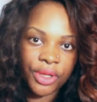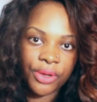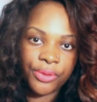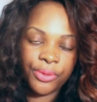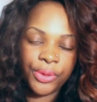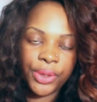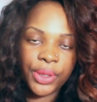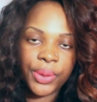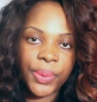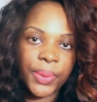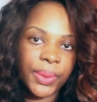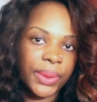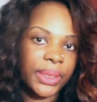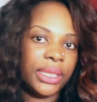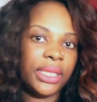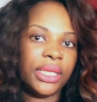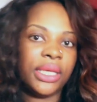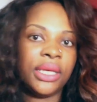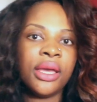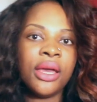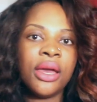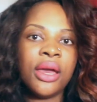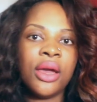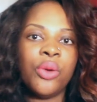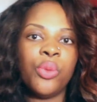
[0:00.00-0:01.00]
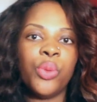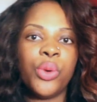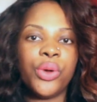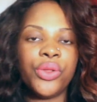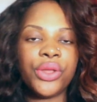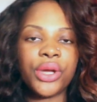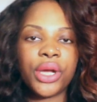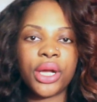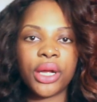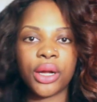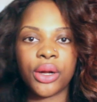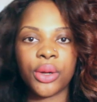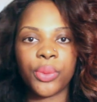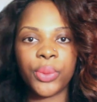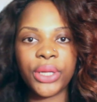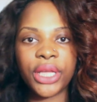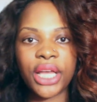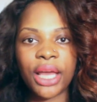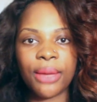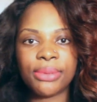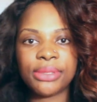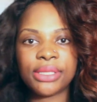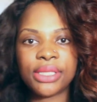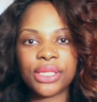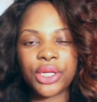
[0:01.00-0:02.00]
frequently with the when
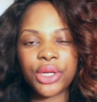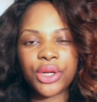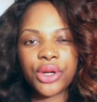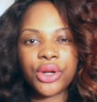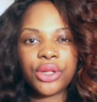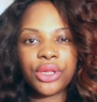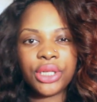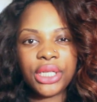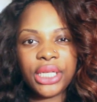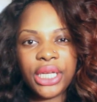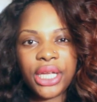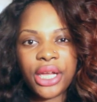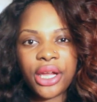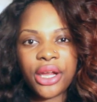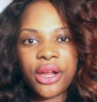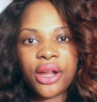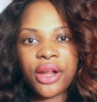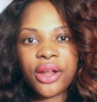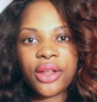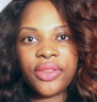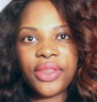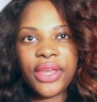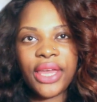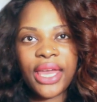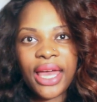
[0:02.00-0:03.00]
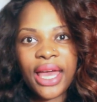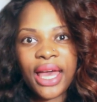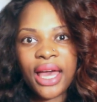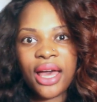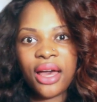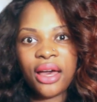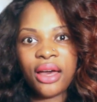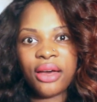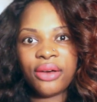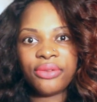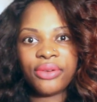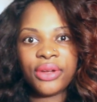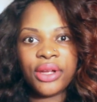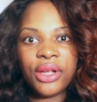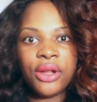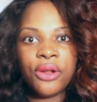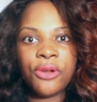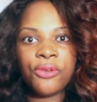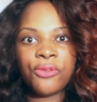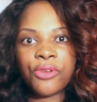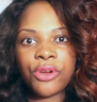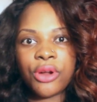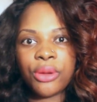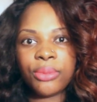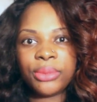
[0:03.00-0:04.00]
it comes to the curly hair they have
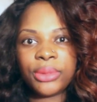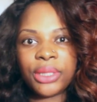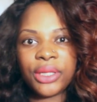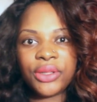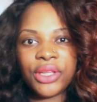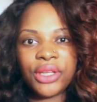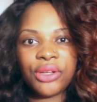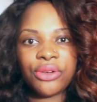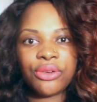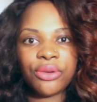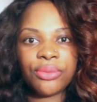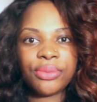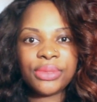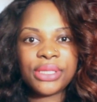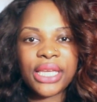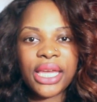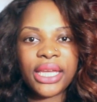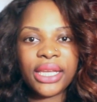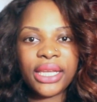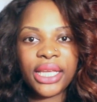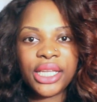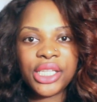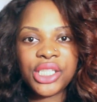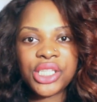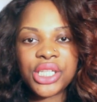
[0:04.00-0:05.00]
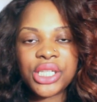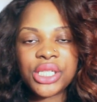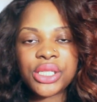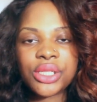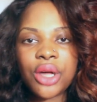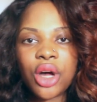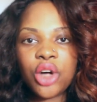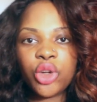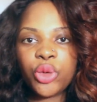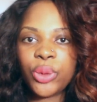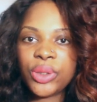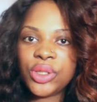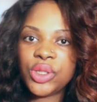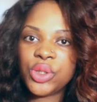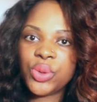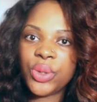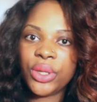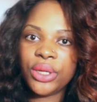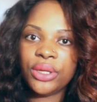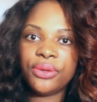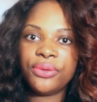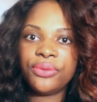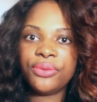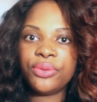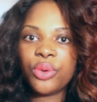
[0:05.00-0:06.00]
from I think from 10 inches all the way to
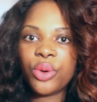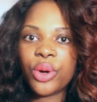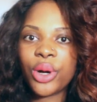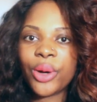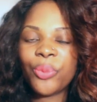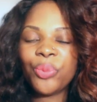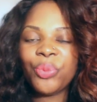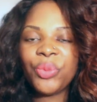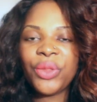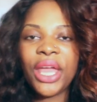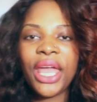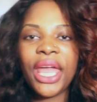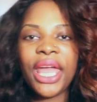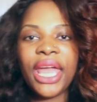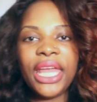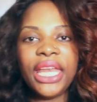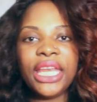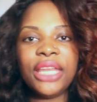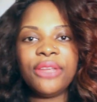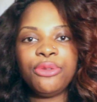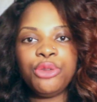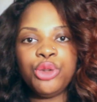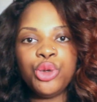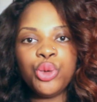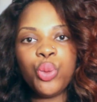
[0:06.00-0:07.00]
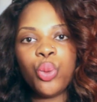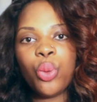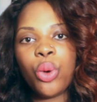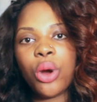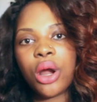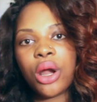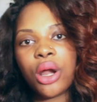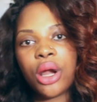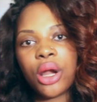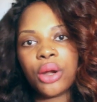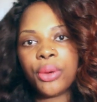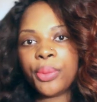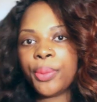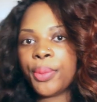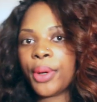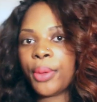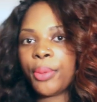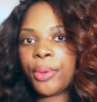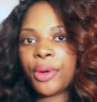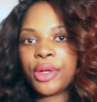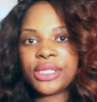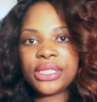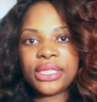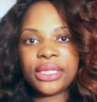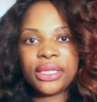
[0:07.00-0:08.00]
24 and if you are a
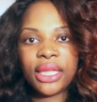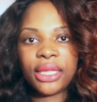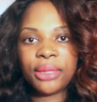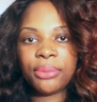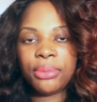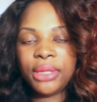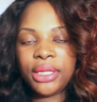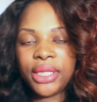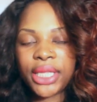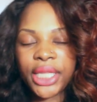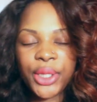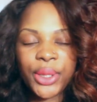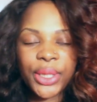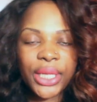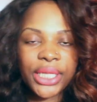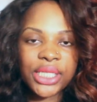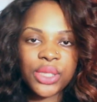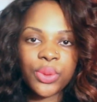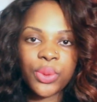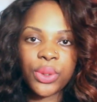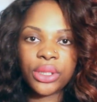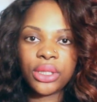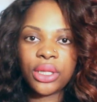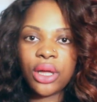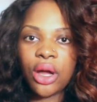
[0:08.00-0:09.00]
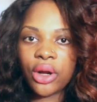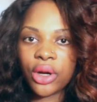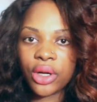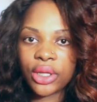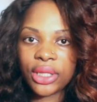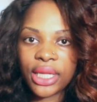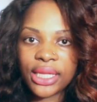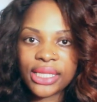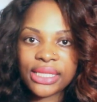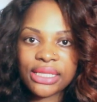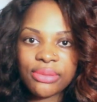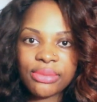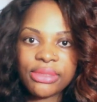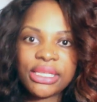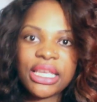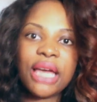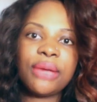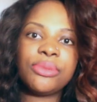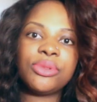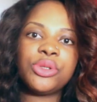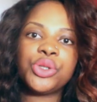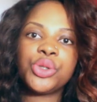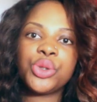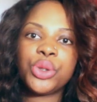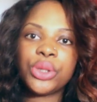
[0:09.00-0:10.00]
person like me that you like to wear longer length
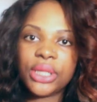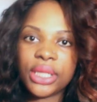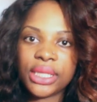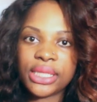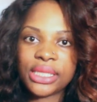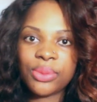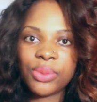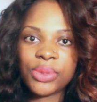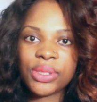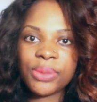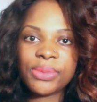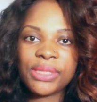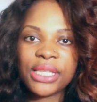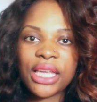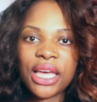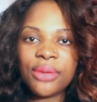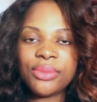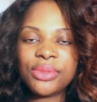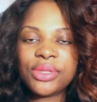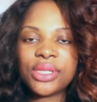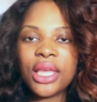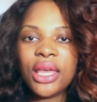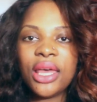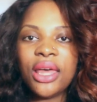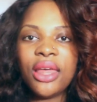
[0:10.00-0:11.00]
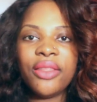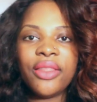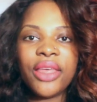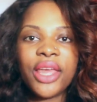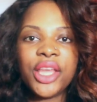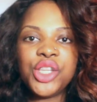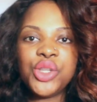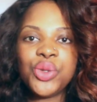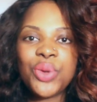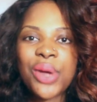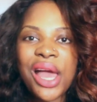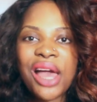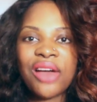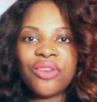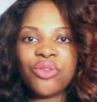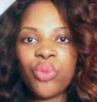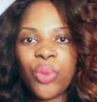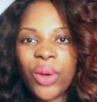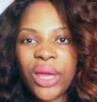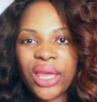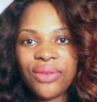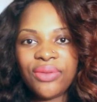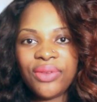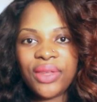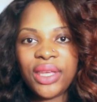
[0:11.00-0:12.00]
sometimes or short length sometimes they do
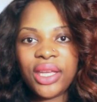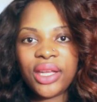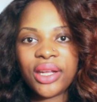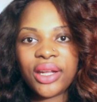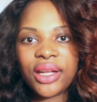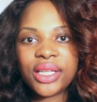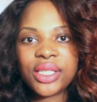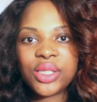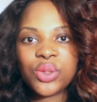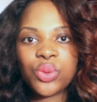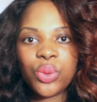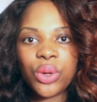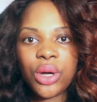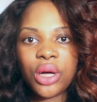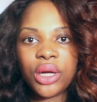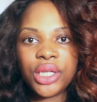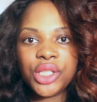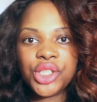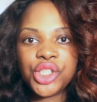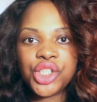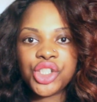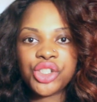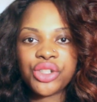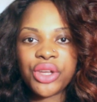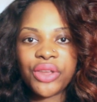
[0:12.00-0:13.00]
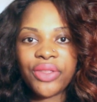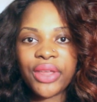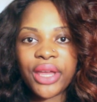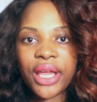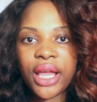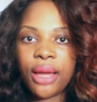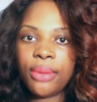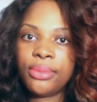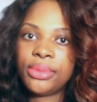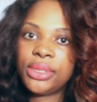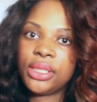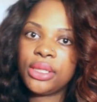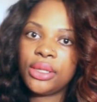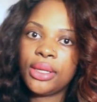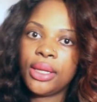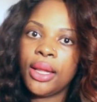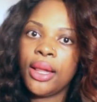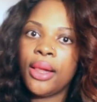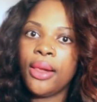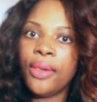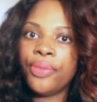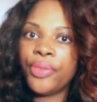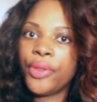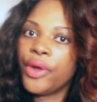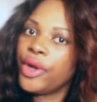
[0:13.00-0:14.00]
have wavy hair as well and straight that come to
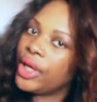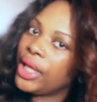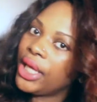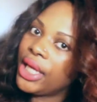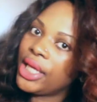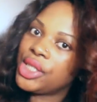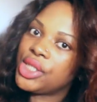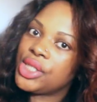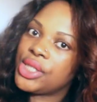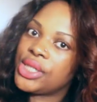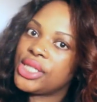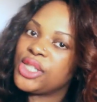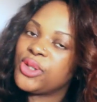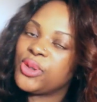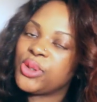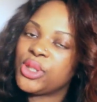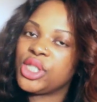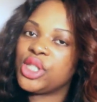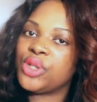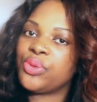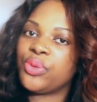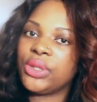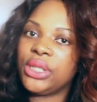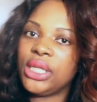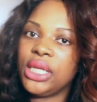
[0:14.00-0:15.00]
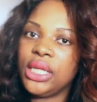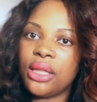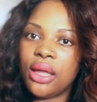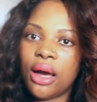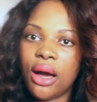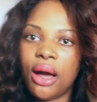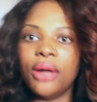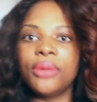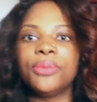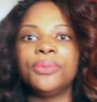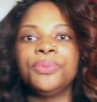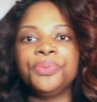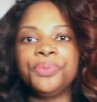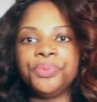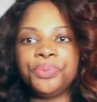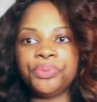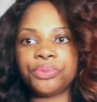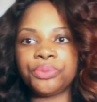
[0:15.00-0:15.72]
30 inches which is really long